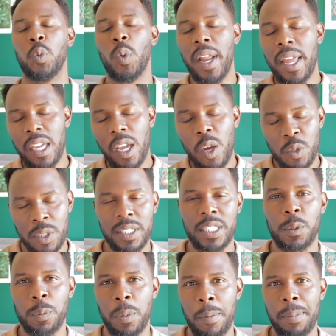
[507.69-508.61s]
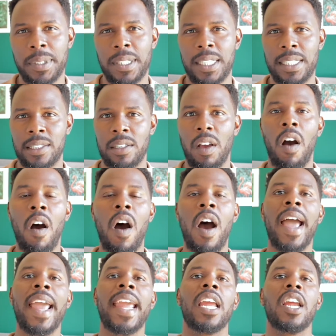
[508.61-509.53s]
When I go to these properties,
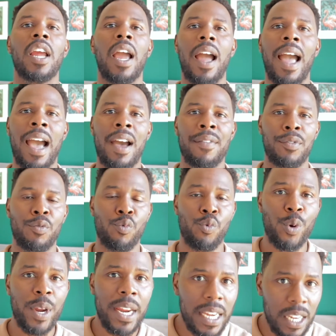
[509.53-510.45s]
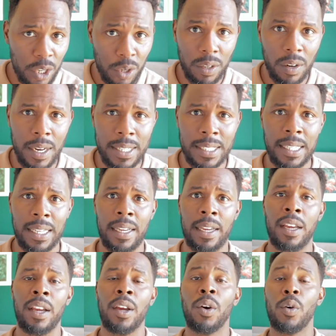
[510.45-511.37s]
I have a really good
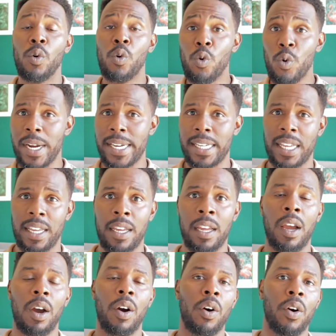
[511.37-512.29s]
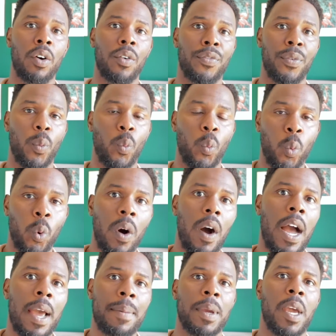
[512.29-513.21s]
idea already of what
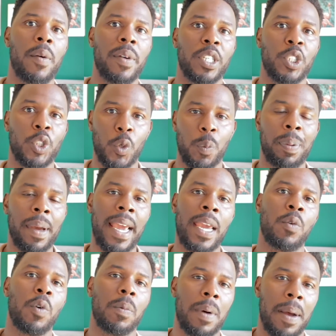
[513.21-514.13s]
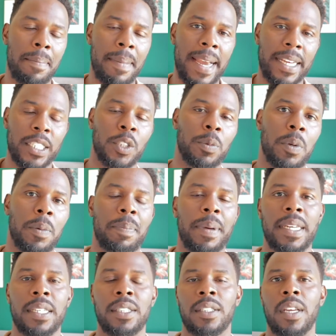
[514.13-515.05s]
I'm going to pay, what my maximum
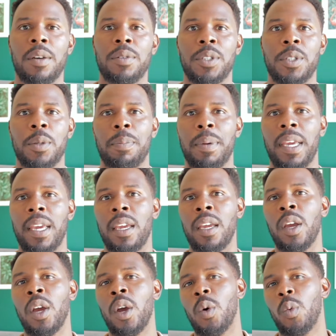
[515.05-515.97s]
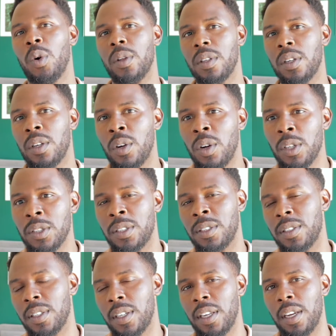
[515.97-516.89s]
bid is going to be, what the
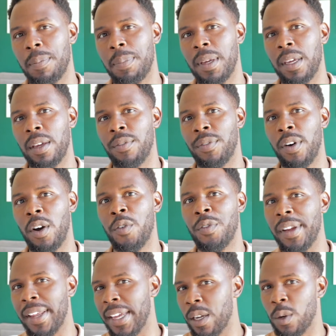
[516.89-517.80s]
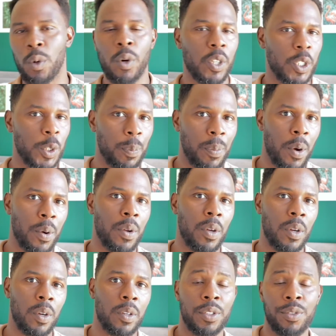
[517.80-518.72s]
costs are going to be involved, legal costs,
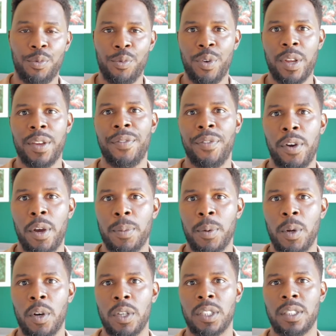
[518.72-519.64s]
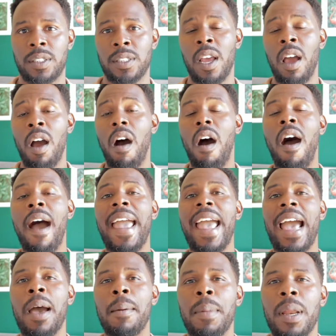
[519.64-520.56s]
broker costs, refurb costs. I
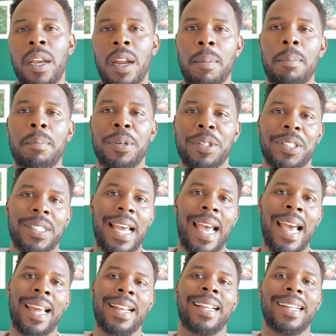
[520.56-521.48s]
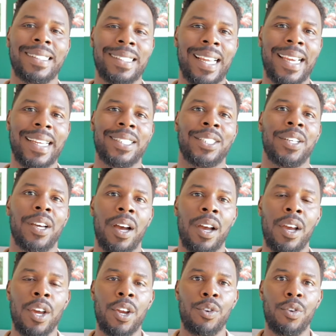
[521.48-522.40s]
am numbers and data
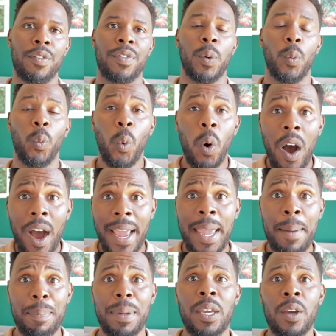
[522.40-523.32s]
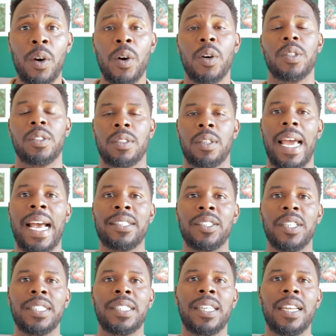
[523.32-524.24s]
driven. Why? Because, as
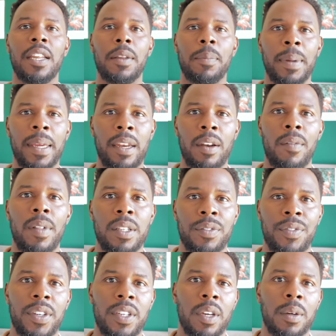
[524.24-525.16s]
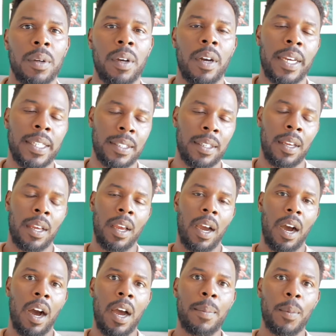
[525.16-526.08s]
I said at the beginning of this video, guys,
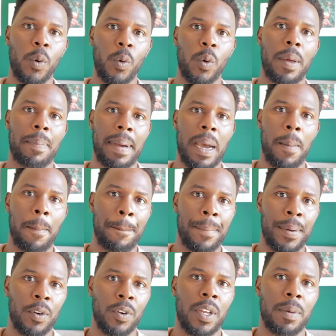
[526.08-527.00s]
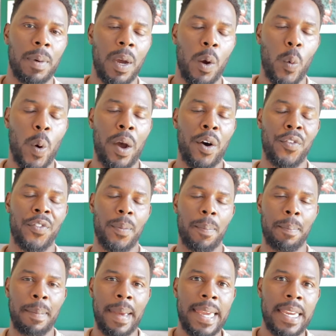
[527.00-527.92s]
I'm all about building my wealth,
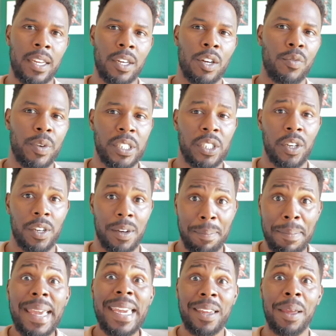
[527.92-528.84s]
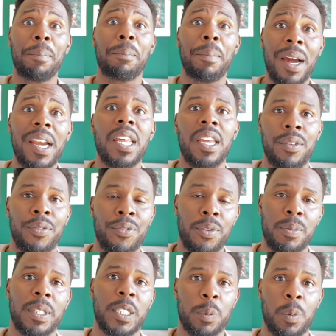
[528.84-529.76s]
making a return and making money
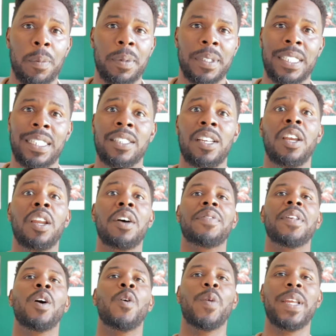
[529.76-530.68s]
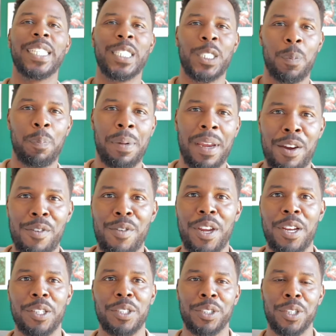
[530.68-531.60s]
from these properties. I love the whole
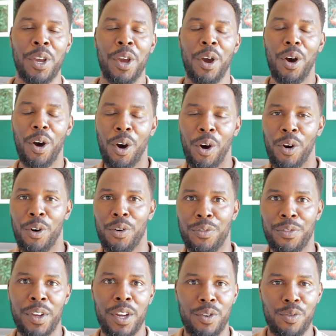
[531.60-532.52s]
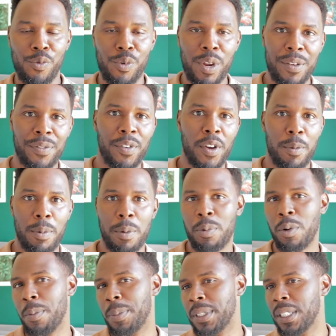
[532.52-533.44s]
experience of refurbing
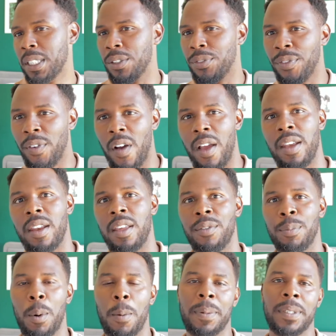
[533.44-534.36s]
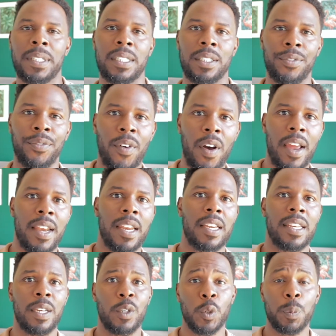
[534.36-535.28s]
properties,
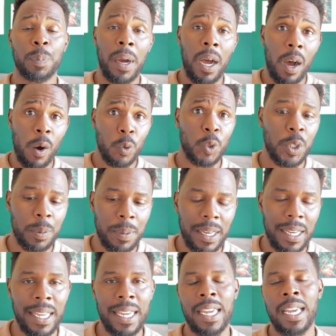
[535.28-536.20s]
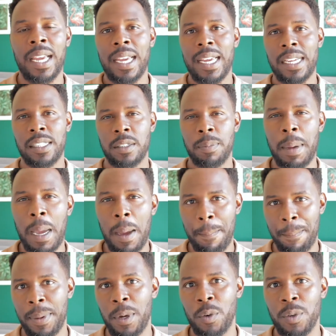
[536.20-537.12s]
finding deals, but ultimately it's
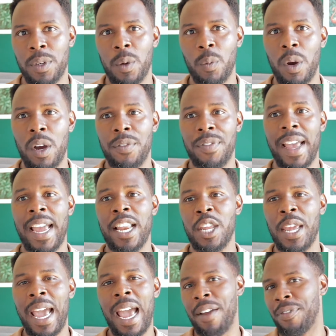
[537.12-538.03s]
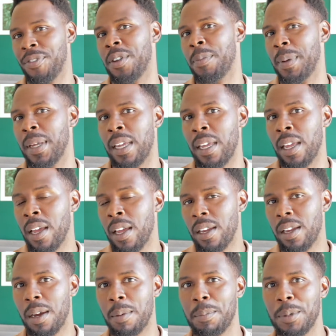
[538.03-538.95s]
about building wealth, and you have to be
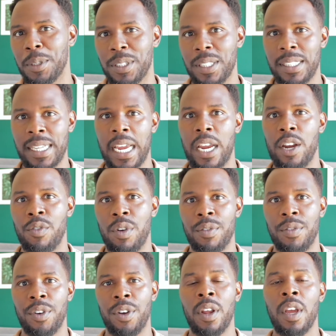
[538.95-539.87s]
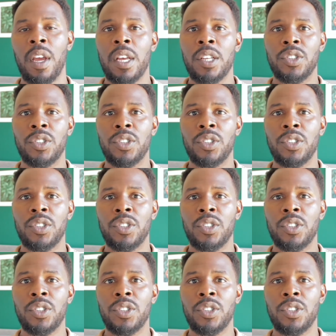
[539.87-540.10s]
numbers and data driven.